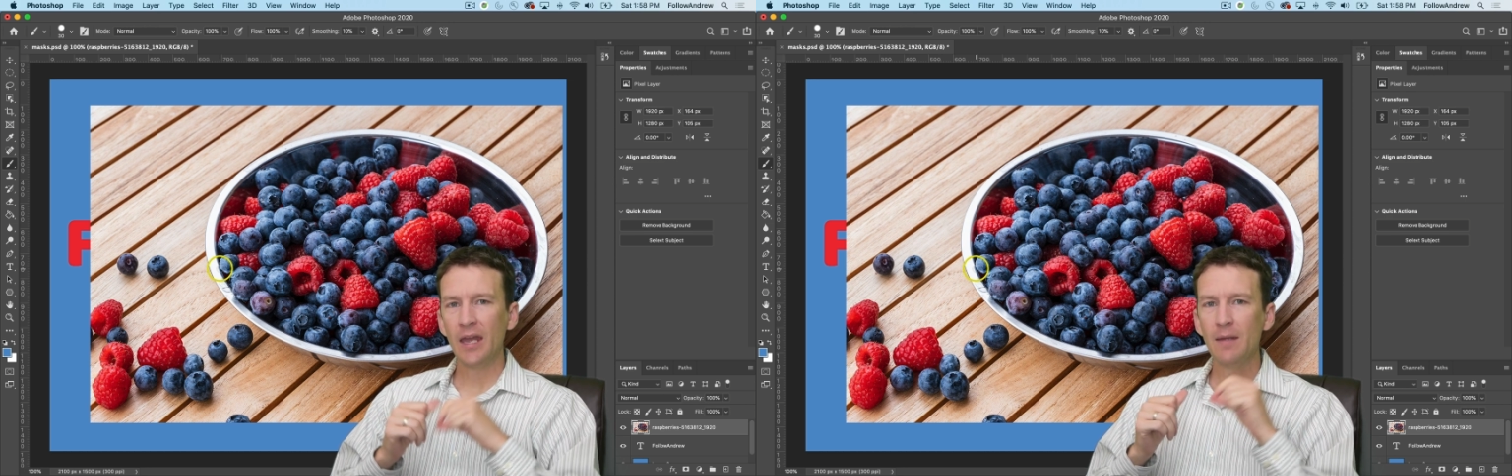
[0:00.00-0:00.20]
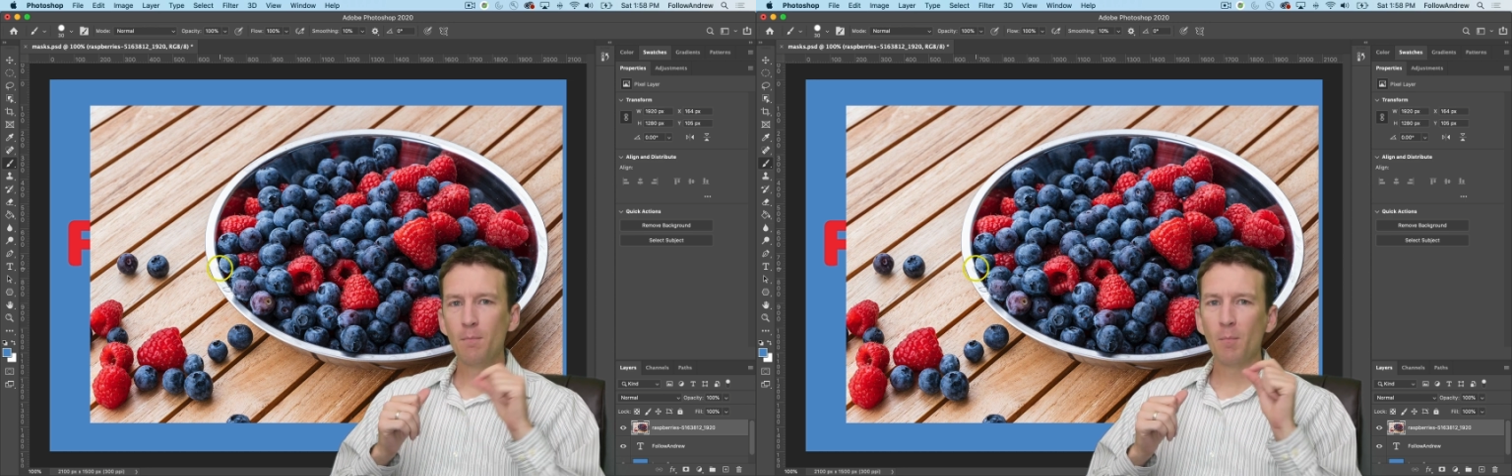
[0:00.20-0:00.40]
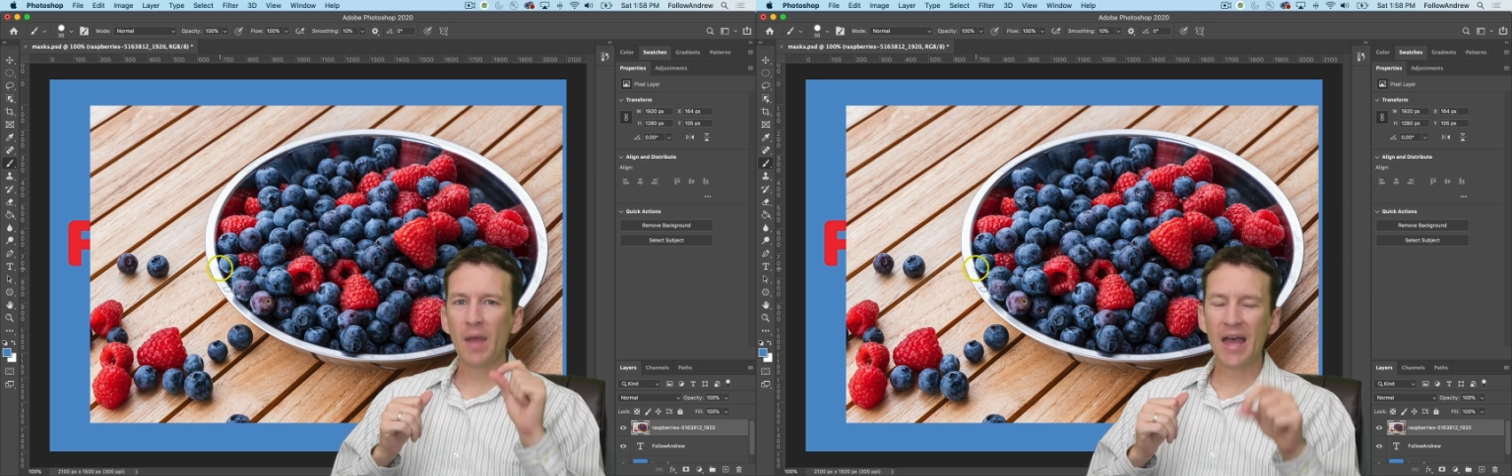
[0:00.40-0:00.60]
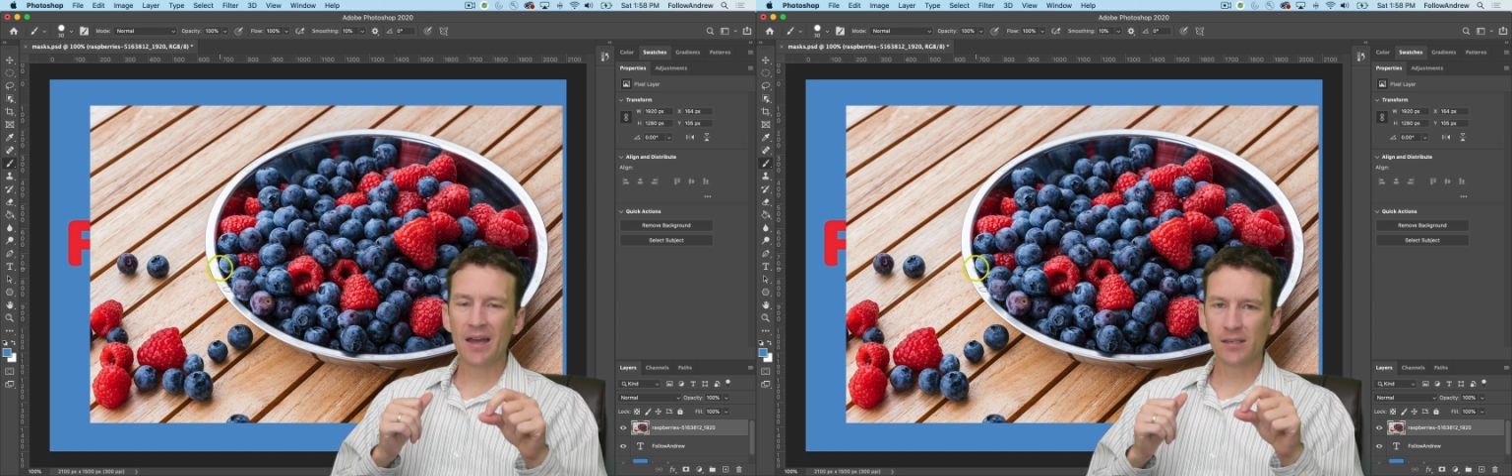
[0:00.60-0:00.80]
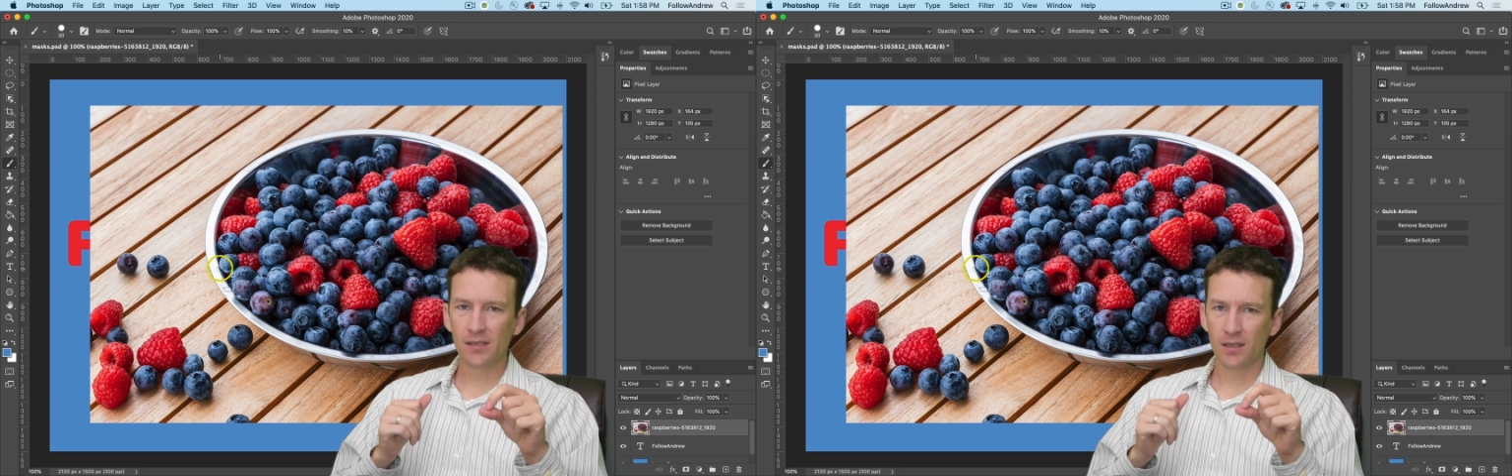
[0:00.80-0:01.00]
a
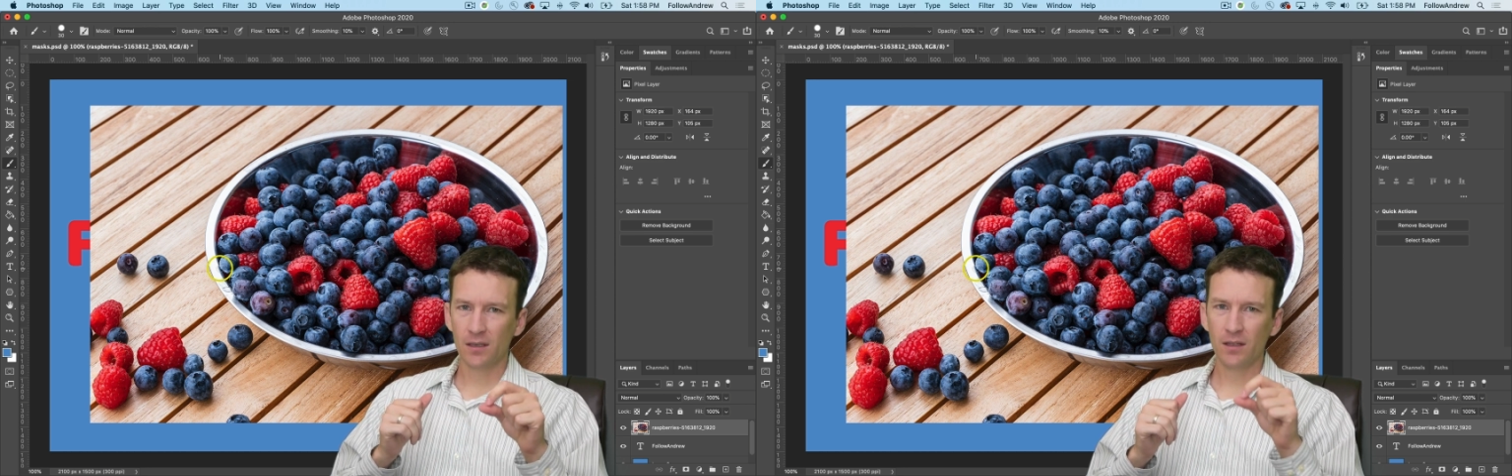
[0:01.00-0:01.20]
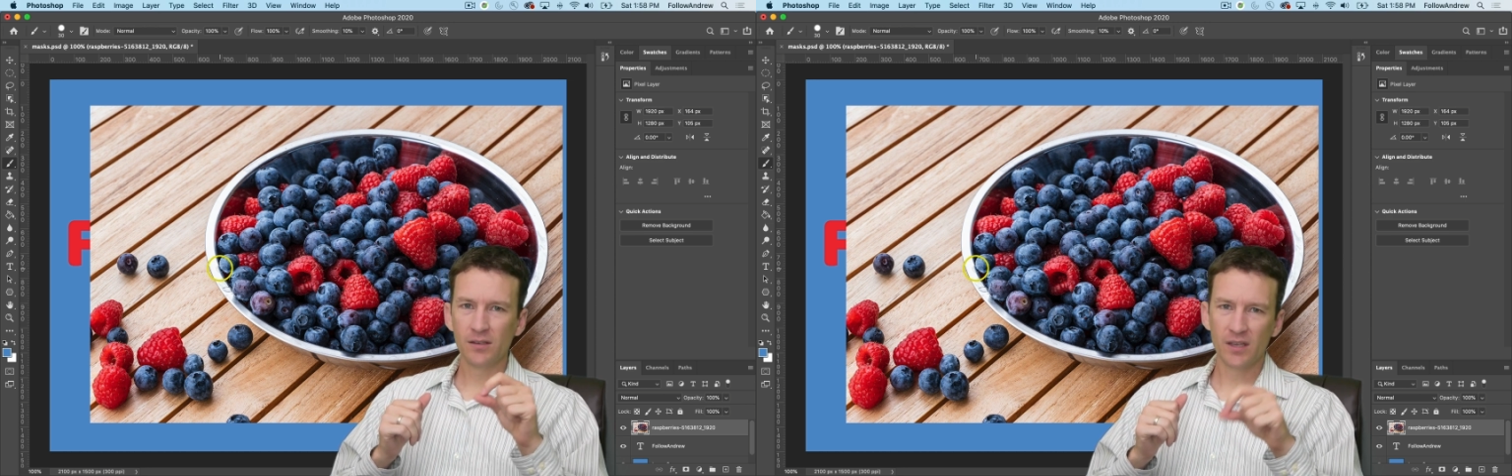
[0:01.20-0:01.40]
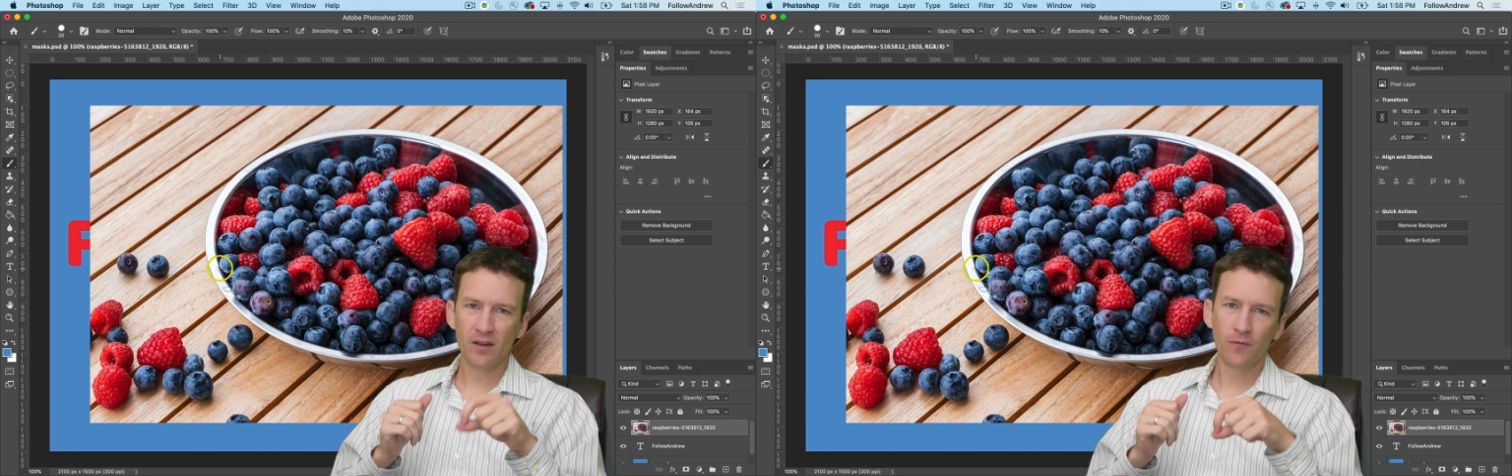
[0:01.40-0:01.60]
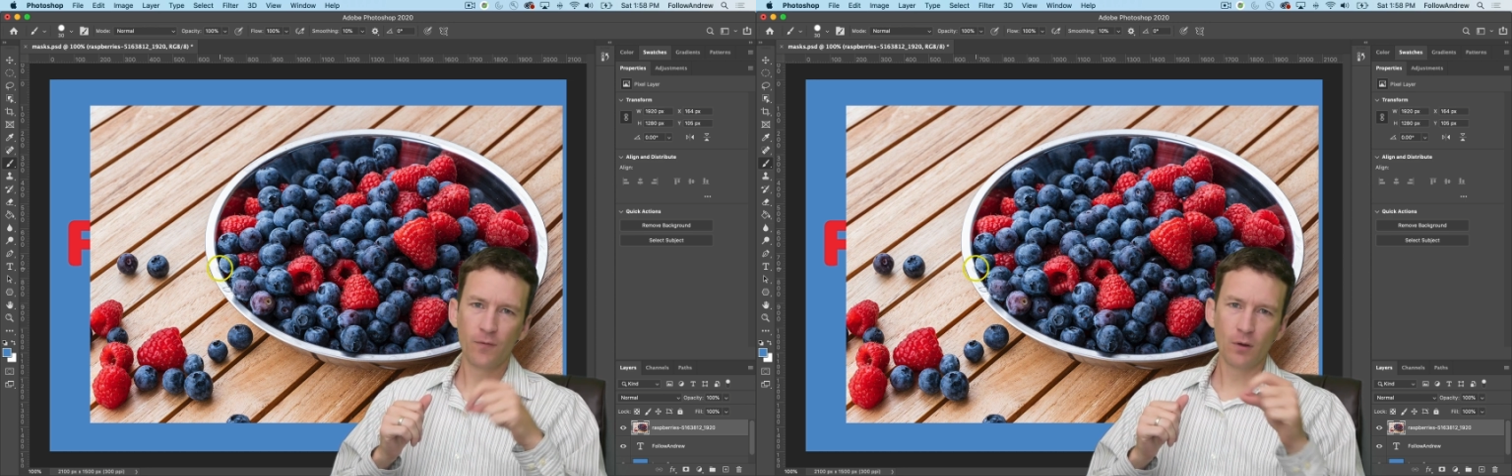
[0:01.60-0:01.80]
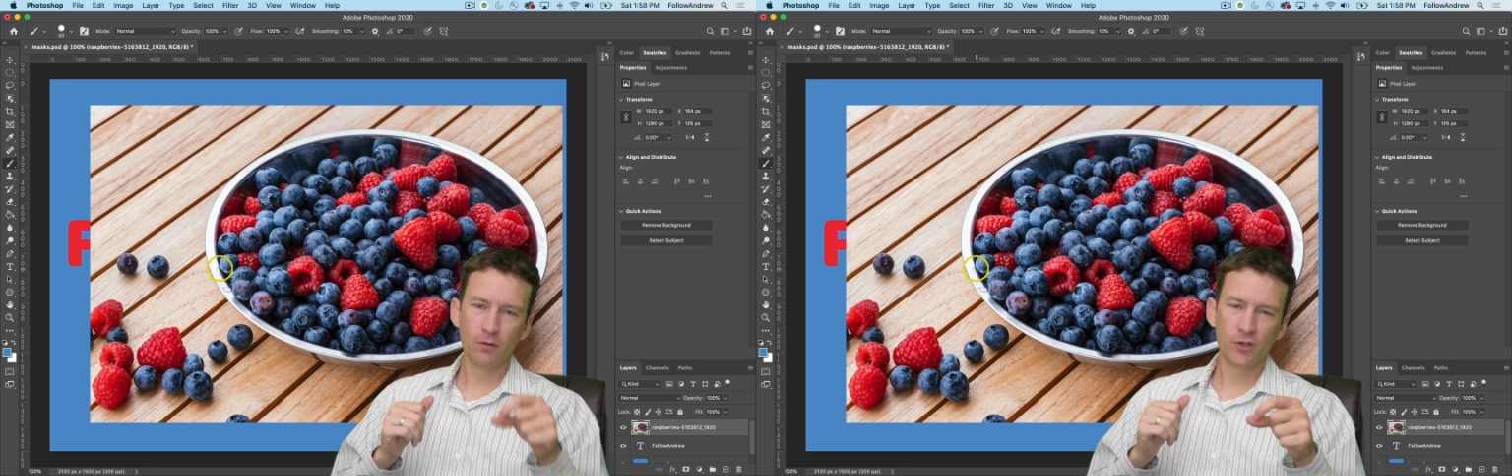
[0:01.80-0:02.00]
mask inside of
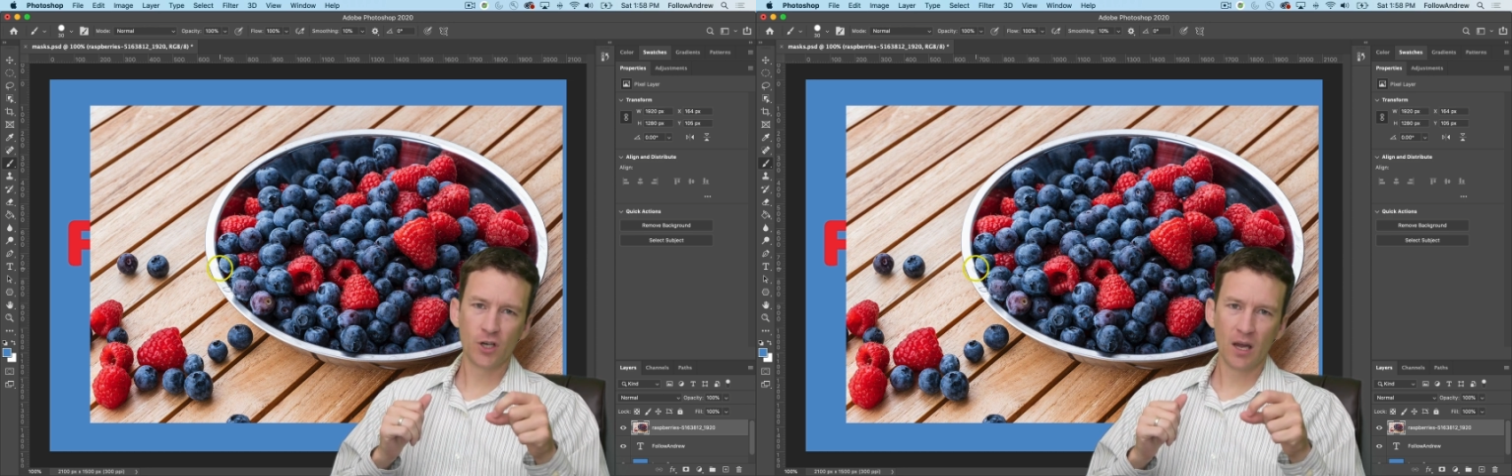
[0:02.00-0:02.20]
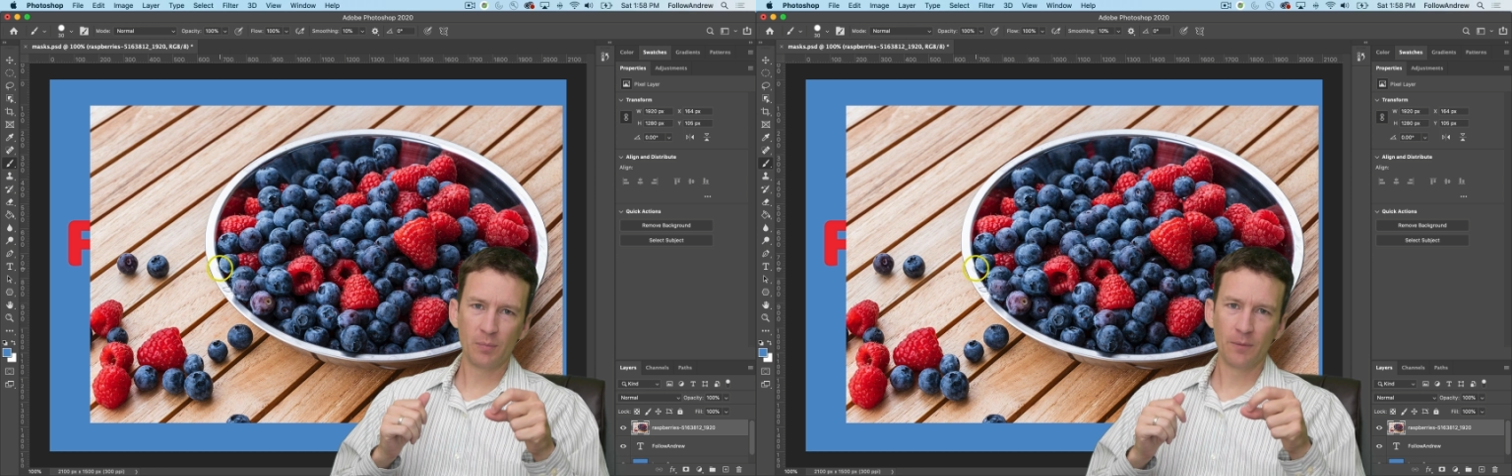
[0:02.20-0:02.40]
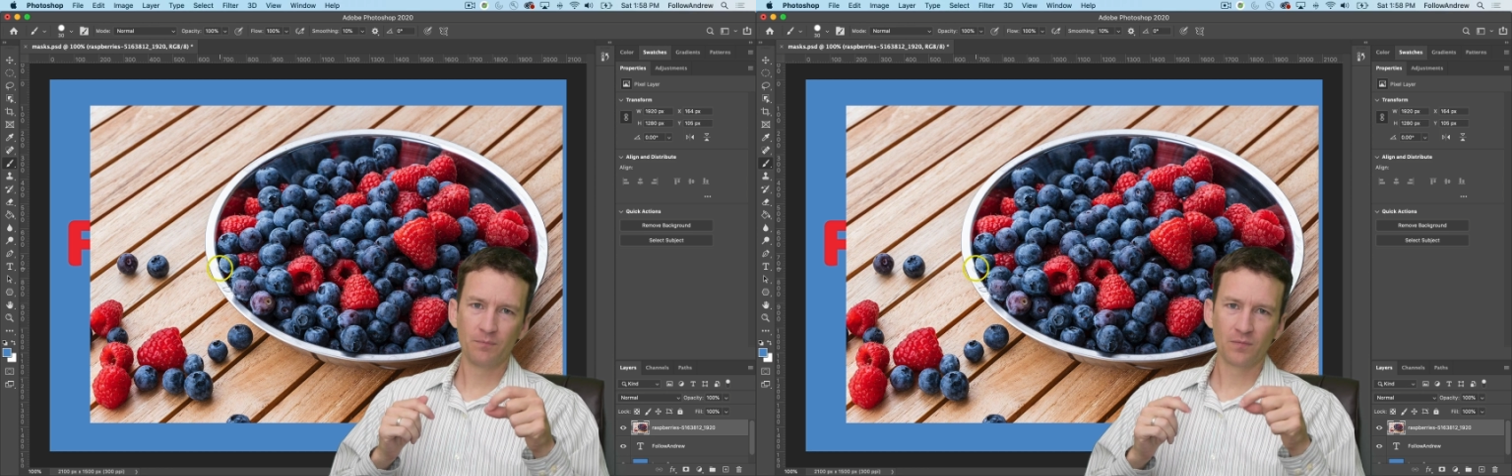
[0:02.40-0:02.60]
Photoshop